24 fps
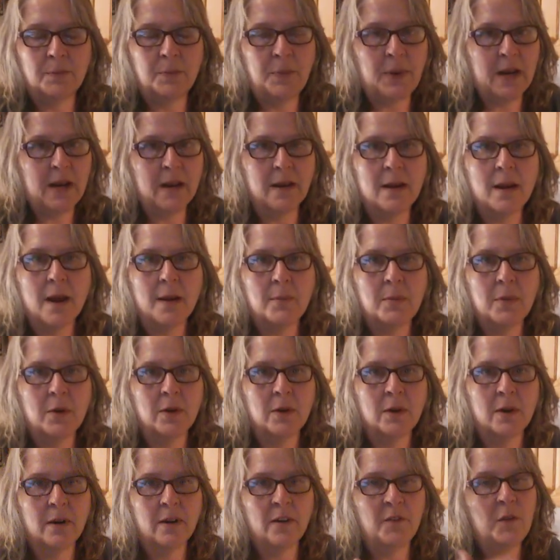pick a
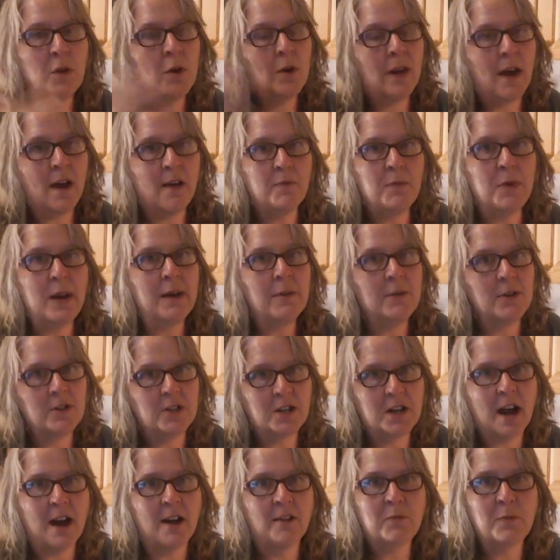number. If you love Pampered
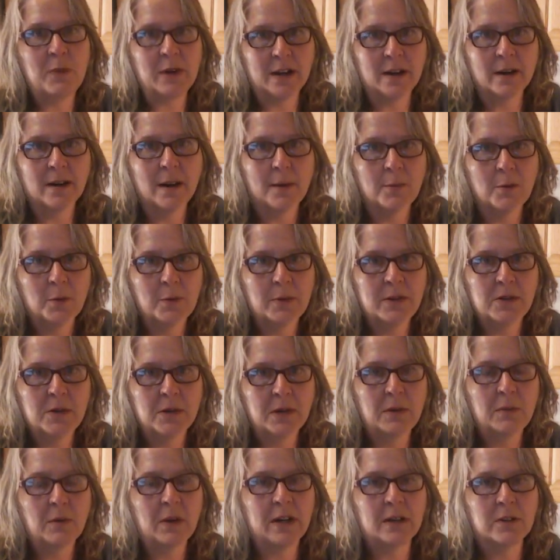Chef, pick a number
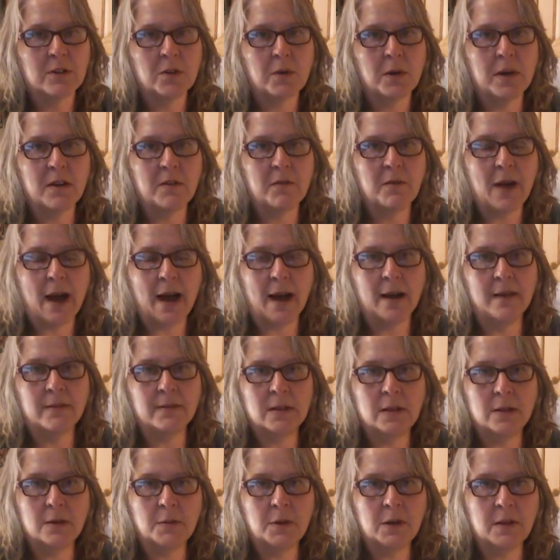between 1 and 25.
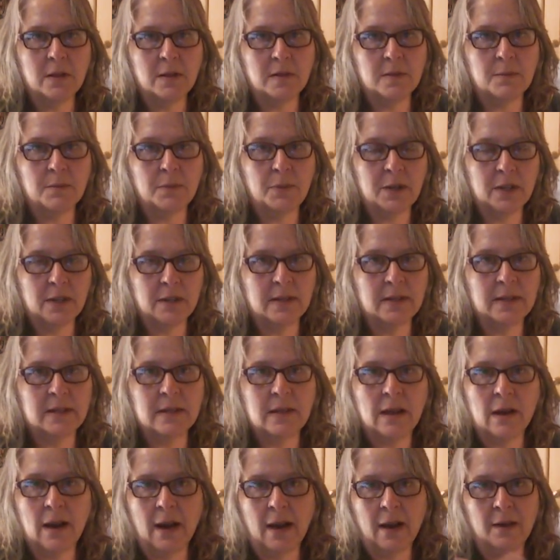So you put
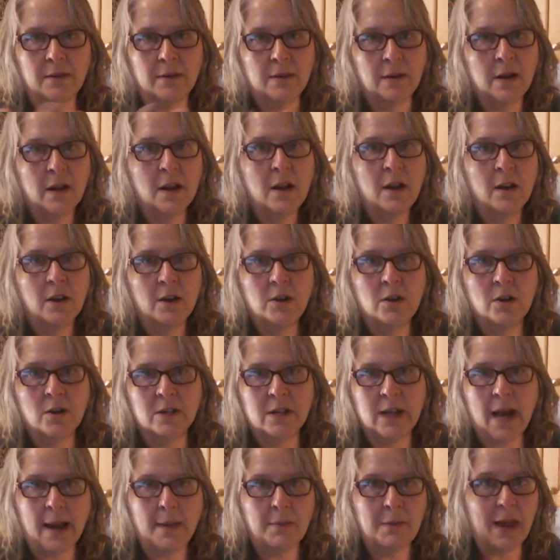this on
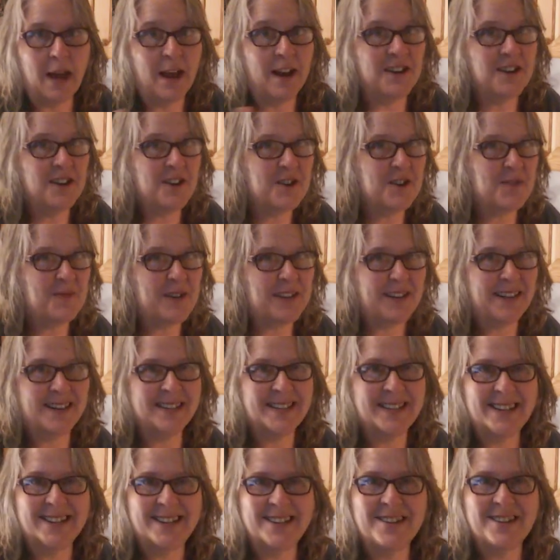your timeline. You could put
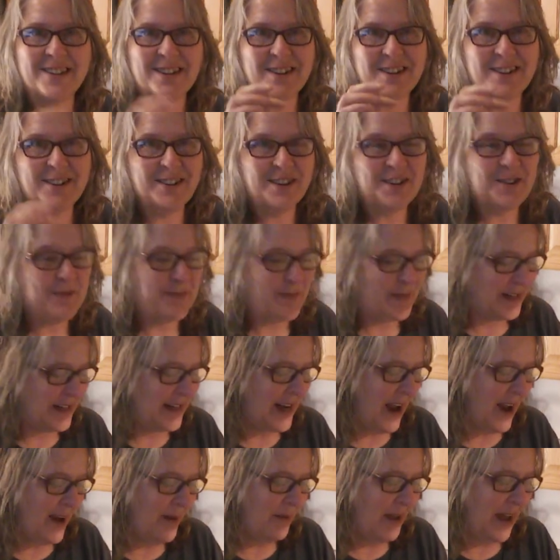this in your group
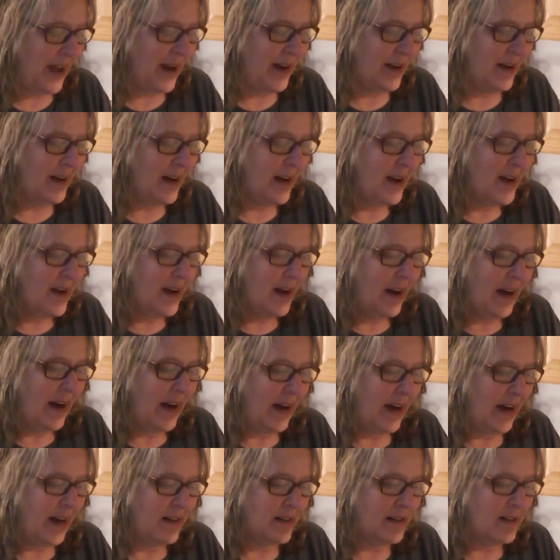timeline.
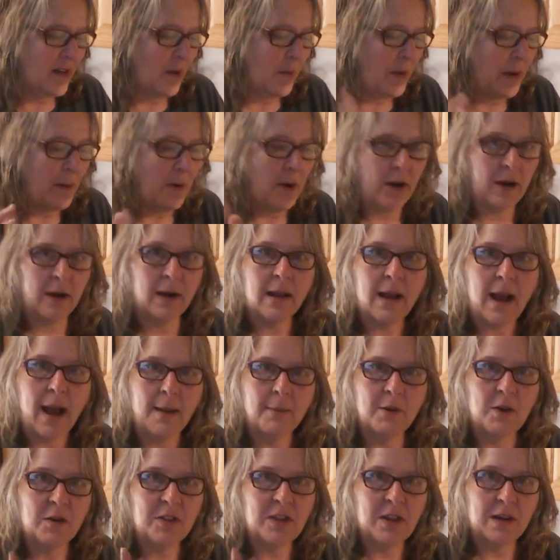And so people are going to
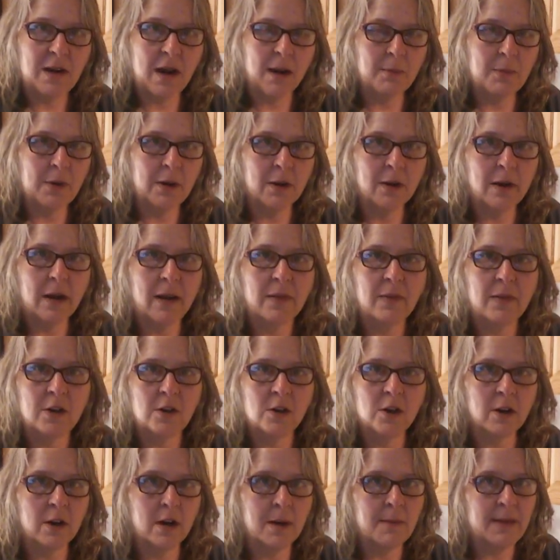comment with a number and then
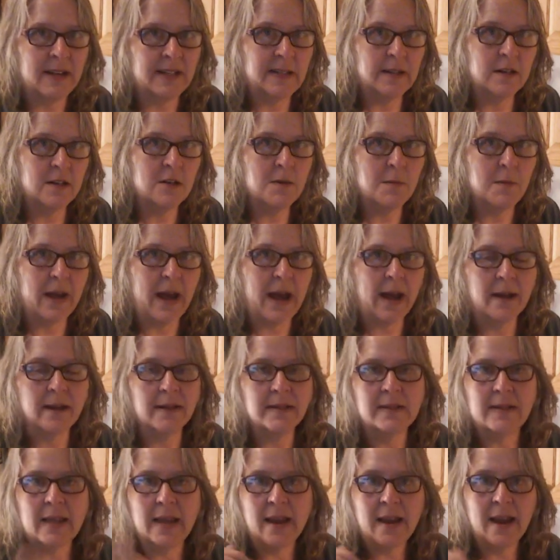you're going to message them back
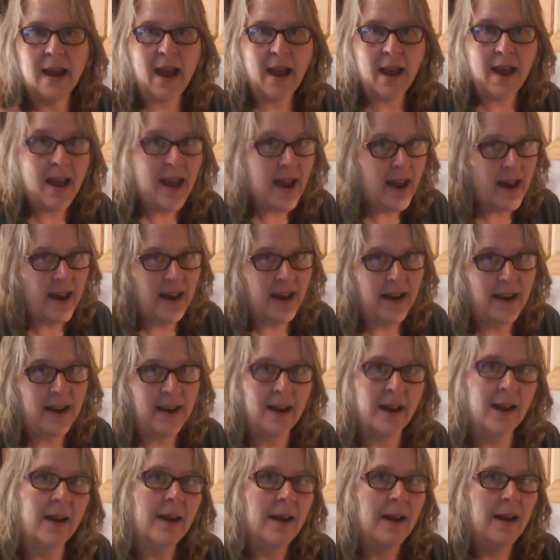and say,
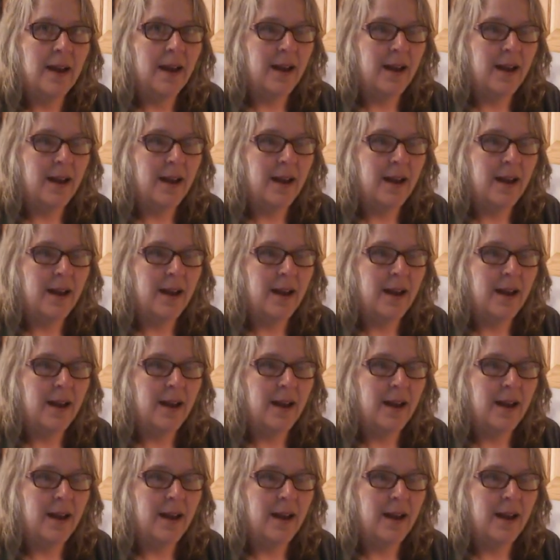hey,